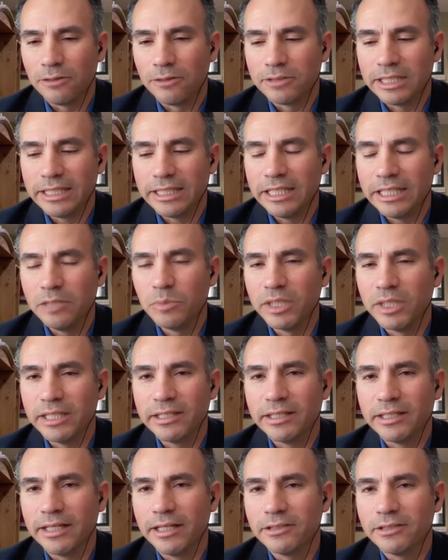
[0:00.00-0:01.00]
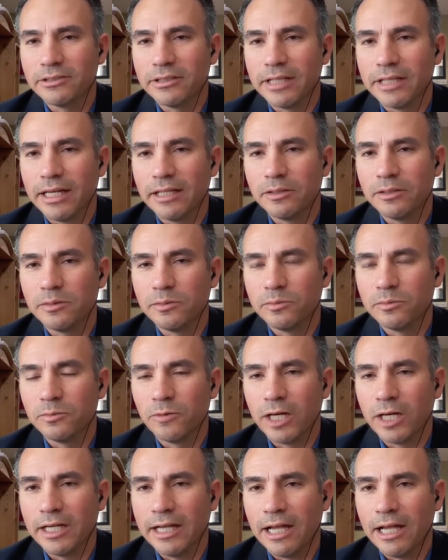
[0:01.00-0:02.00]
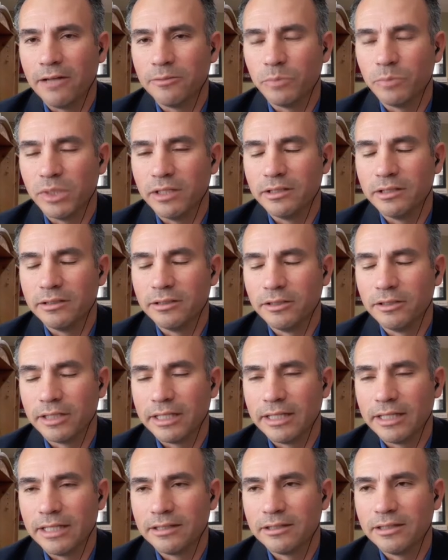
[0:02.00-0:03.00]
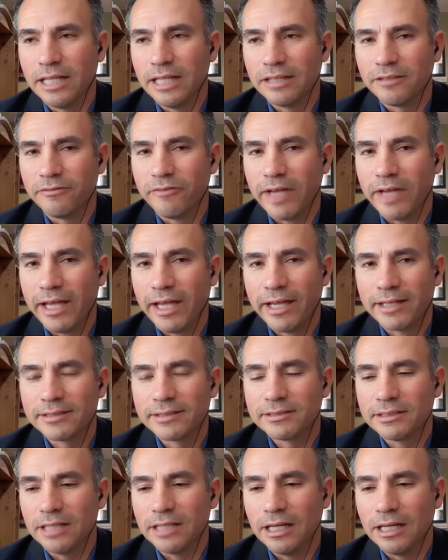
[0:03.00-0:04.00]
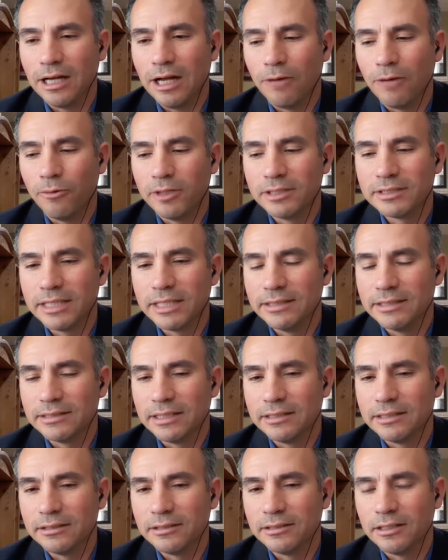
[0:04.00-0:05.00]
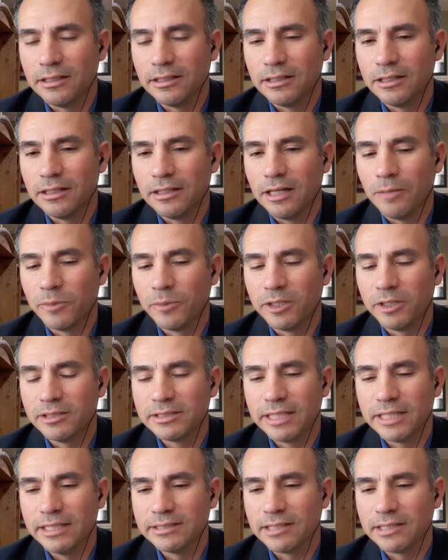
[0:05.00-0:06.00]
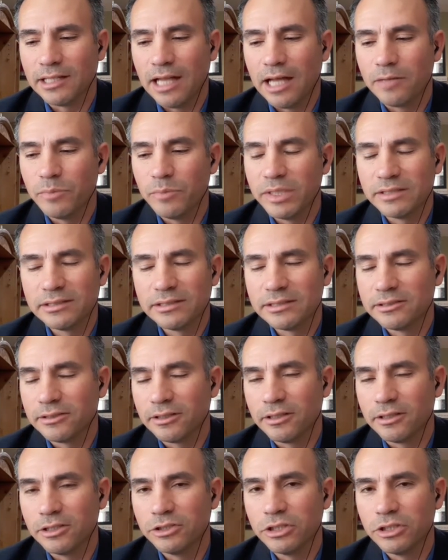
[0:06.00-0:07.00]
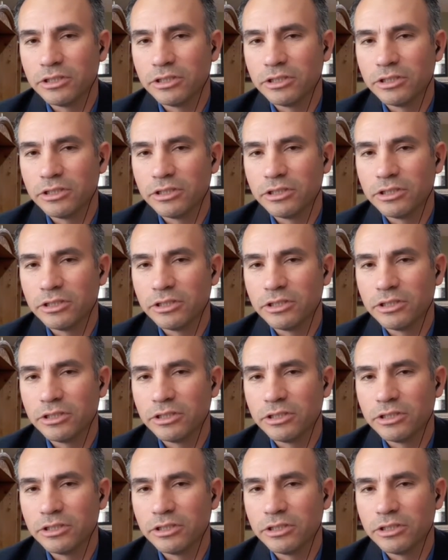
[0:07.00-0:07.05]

don't think anybody can answer that right now. But looking at the facts, I'm going to say a lot of businesses are going to